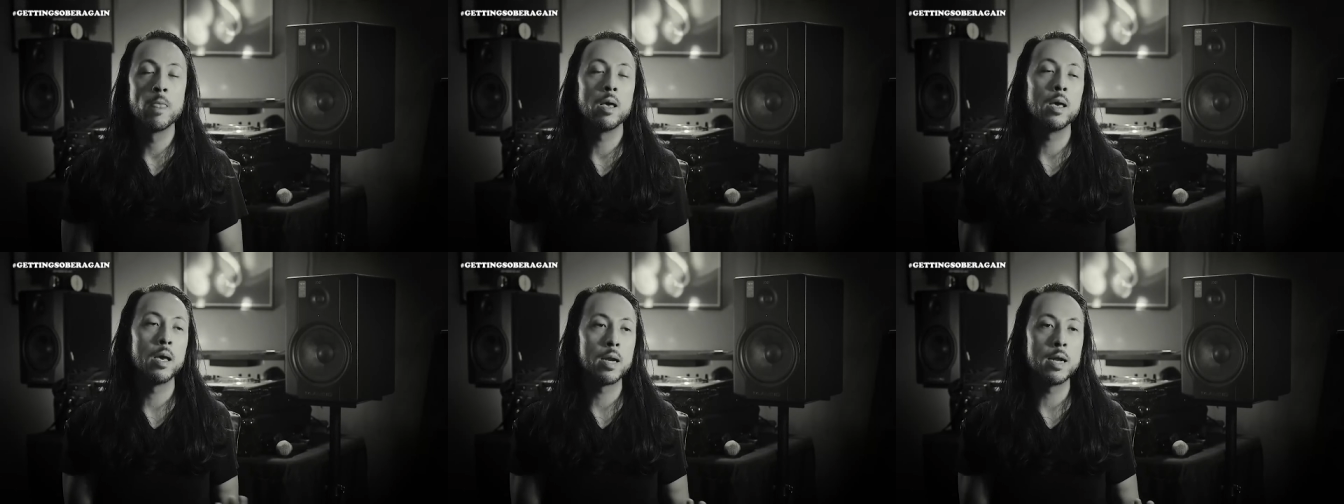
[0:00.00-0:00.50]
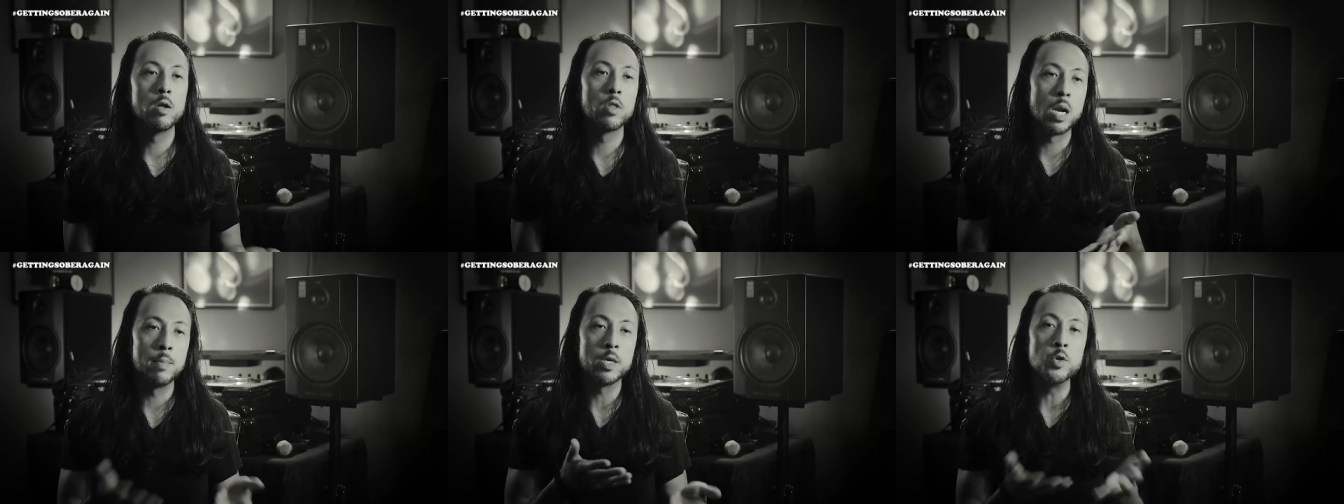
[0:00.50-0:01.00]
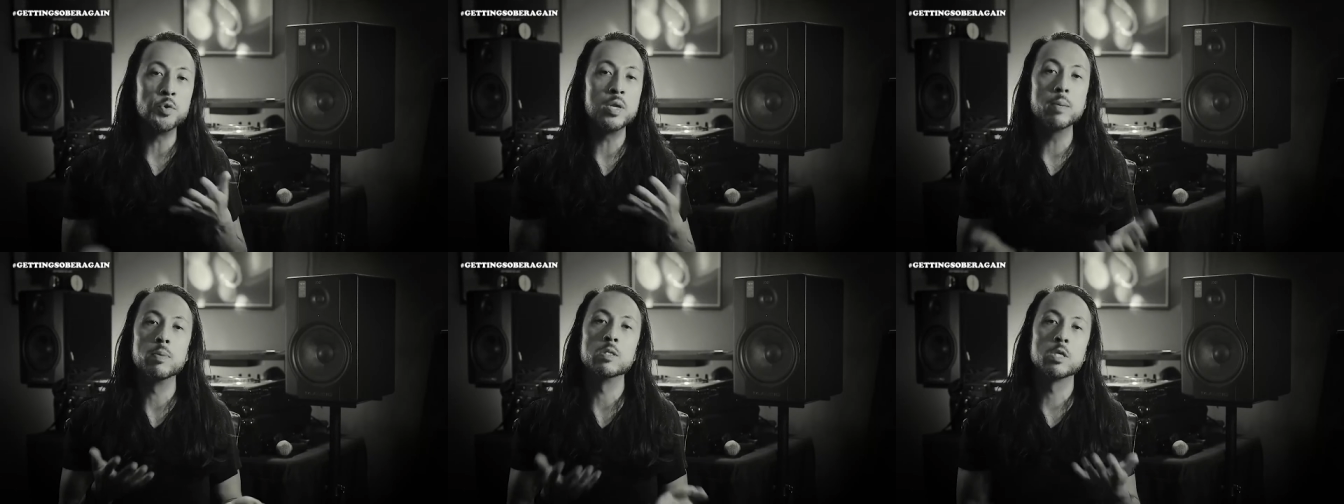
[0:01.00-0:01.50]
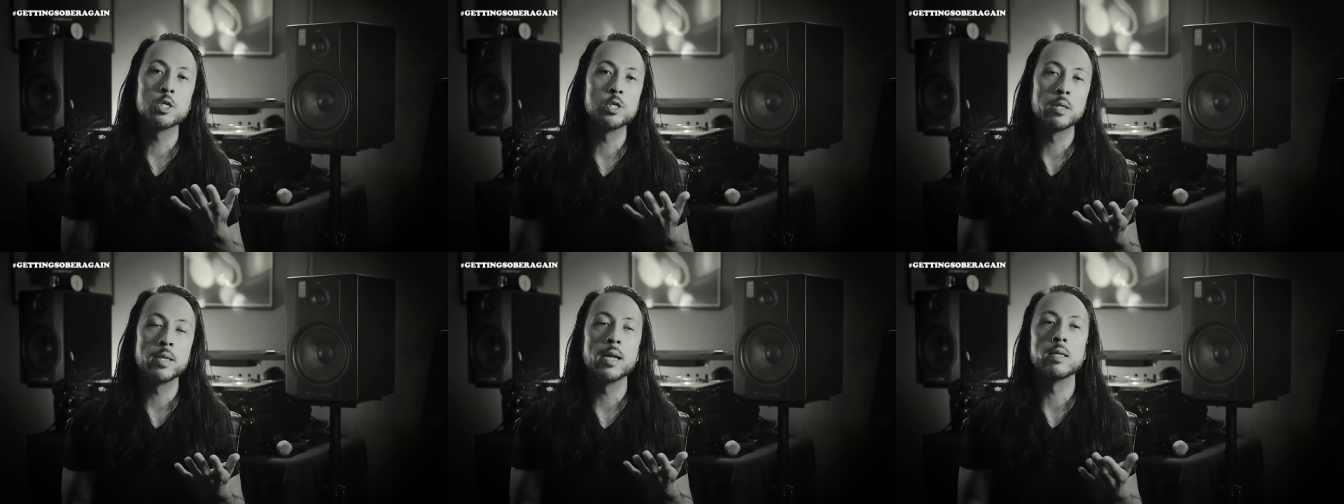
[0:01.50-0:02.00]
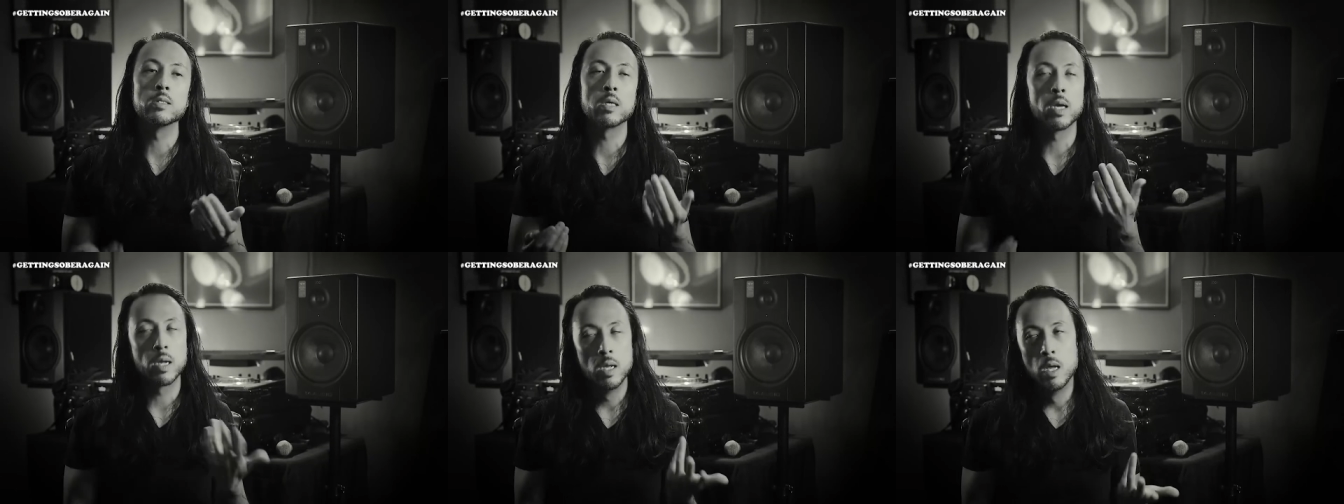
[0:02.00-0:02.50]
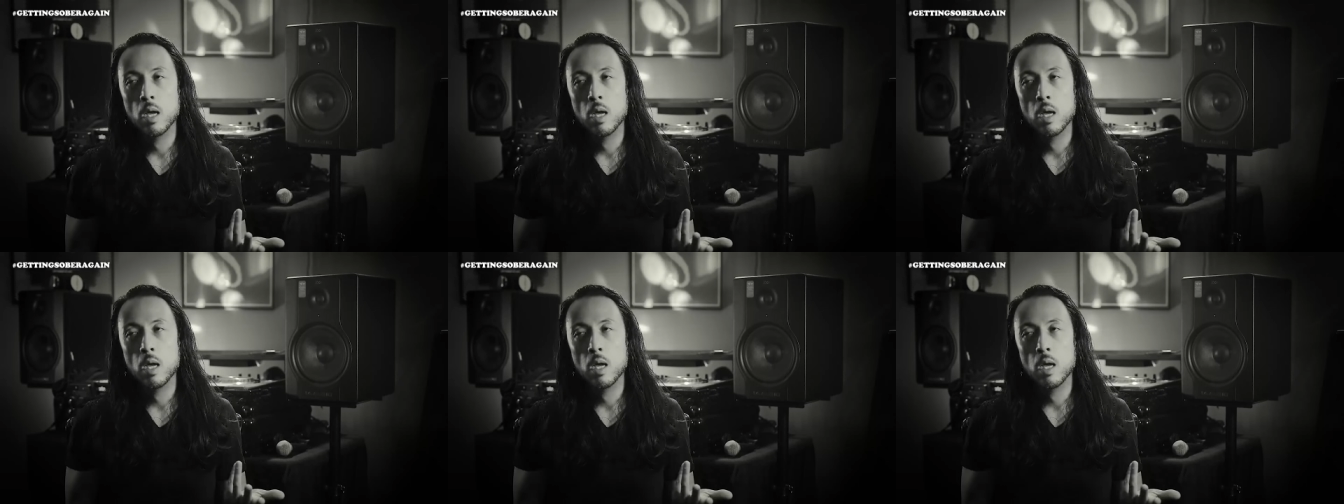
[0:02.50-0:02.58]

And I know that I'm a unique position that it's like,